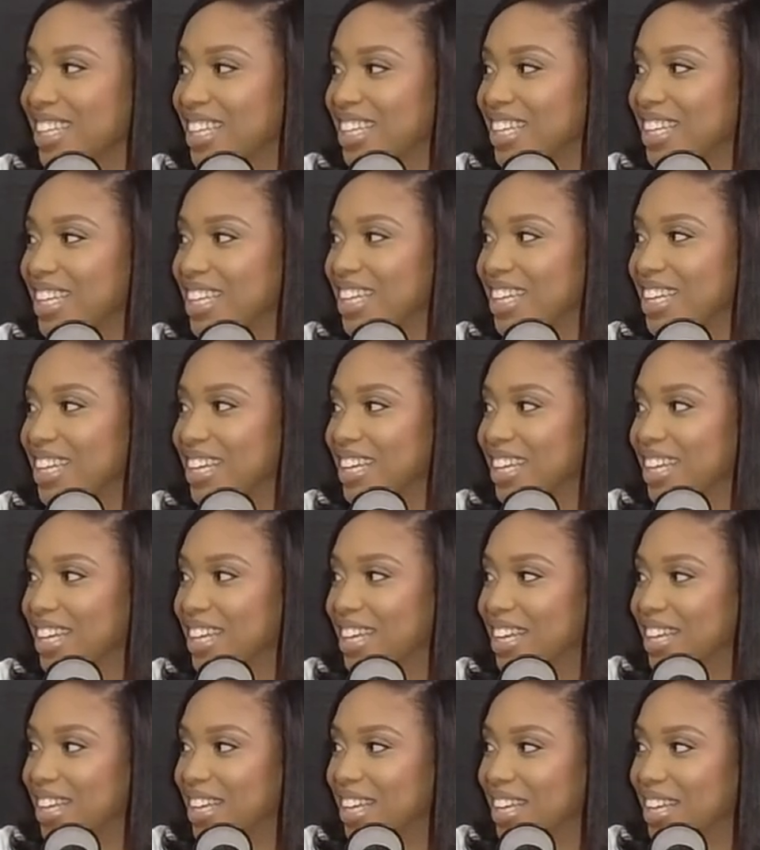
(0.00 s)

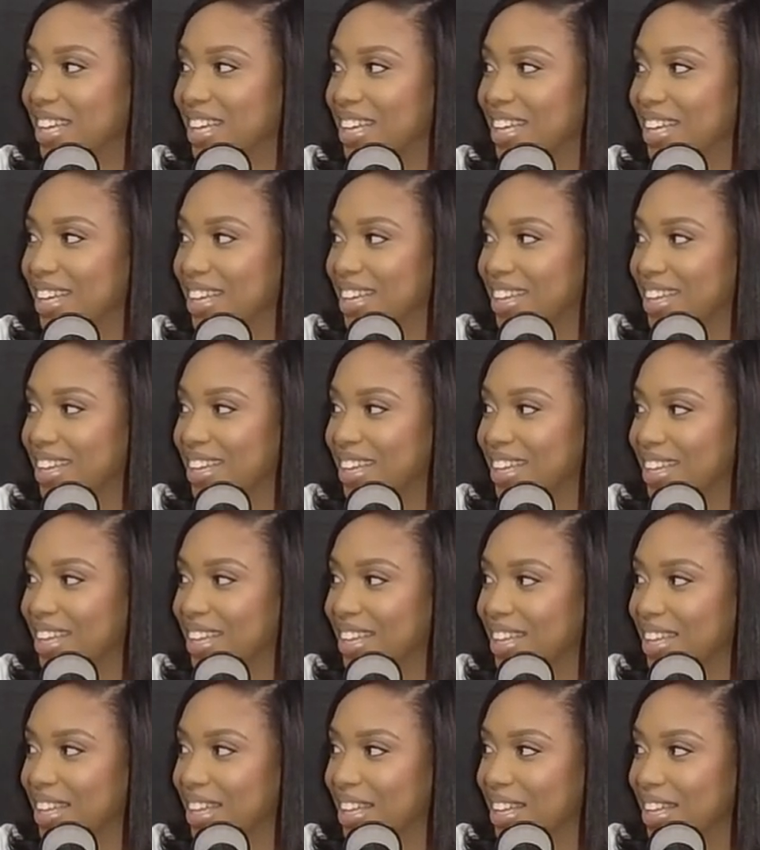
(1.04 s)

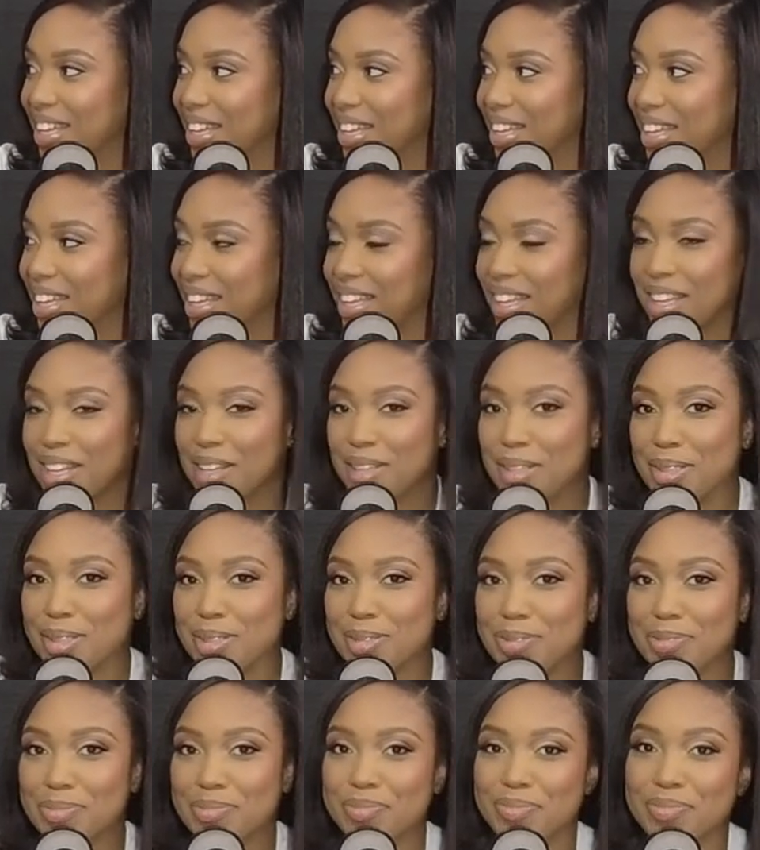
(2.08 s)

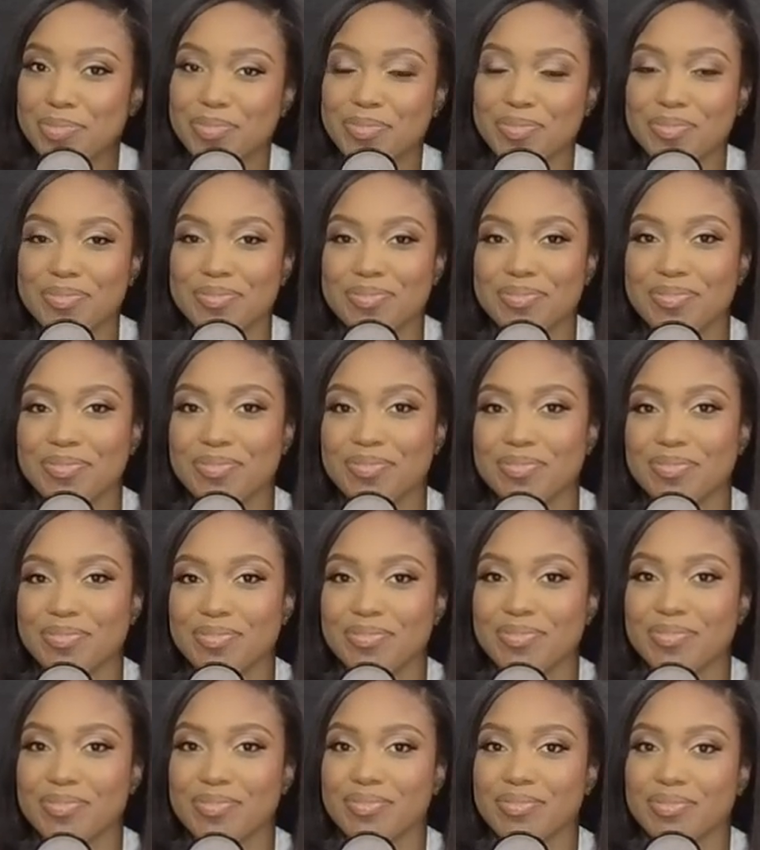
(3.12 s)

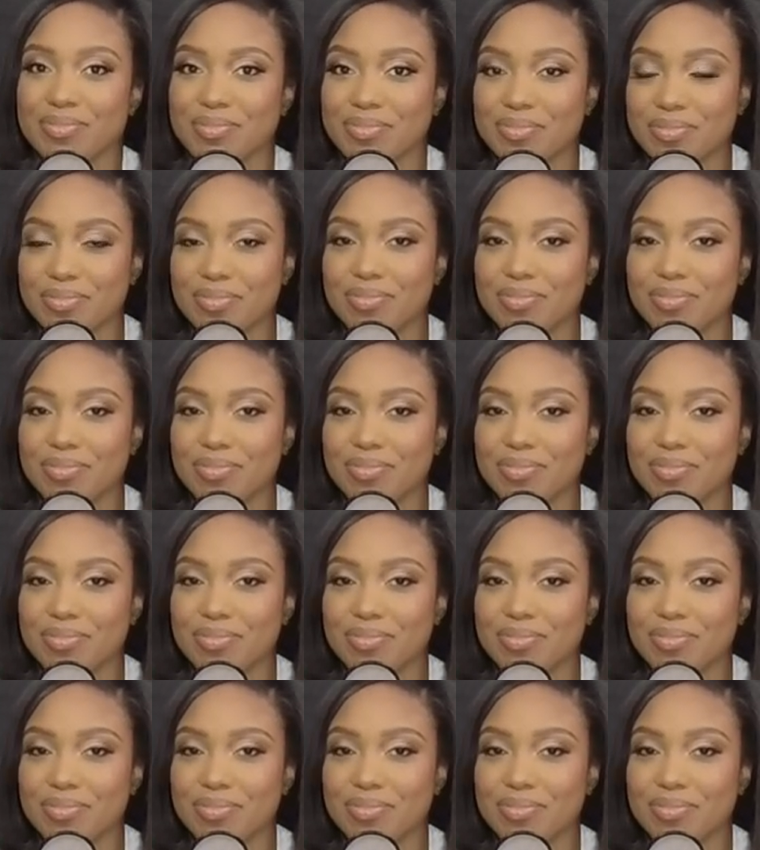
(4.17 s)
No words are spoken by the person on screen.